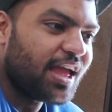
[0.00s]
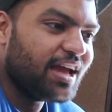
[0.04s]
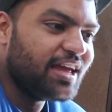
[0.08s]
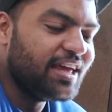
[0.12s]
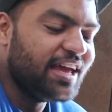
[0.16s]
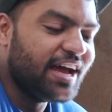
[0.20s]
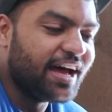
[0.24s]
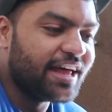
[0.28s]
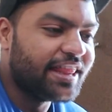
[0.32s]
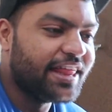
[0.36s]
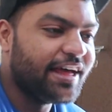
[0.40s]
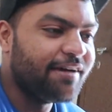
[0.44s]

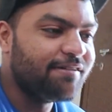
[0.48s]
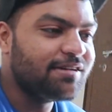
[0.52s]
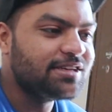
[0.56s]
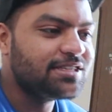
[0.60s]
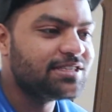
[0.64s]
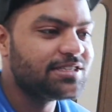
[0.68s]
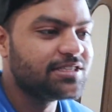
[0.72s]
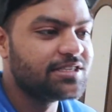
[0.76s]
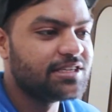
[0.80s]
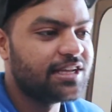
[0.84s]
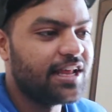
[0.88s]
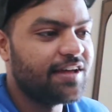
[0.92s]
Yeah, that
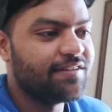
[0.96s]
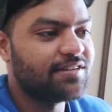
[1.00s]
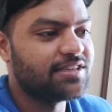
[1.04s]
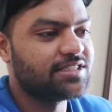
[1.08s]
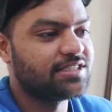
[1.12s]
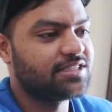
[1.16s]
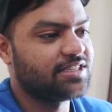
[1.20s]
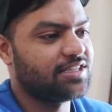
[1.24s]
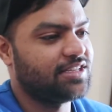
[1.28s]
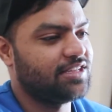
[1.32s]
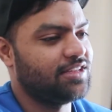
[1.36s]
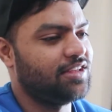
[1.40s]
was.
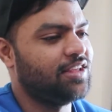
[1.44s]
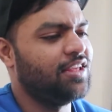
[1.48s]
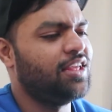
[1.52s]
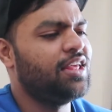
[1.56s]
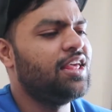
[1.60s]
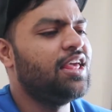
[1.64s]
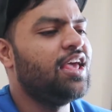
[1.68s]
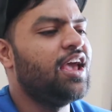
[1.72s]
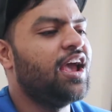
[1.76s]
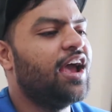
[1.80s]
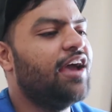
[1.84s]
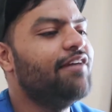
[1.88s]

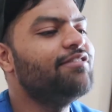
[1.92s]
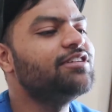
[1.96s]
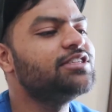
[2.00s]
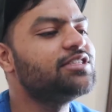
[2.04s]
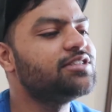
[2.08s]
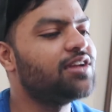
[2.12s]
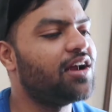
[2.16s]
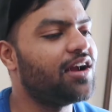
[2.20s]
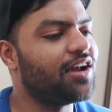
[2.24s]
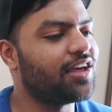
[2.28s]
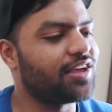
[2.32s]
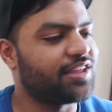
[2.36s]
It was
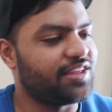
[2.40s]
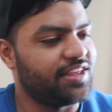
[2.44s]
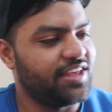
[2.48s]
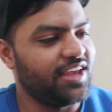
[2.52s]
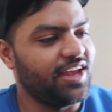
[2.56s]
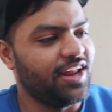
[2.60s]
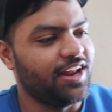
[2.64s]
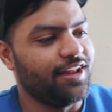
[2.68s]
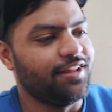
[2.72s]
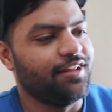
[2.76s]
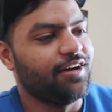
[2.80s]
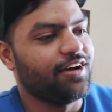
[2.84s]
not a
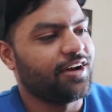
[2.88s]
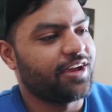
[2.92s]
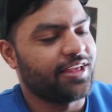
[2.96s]
kid.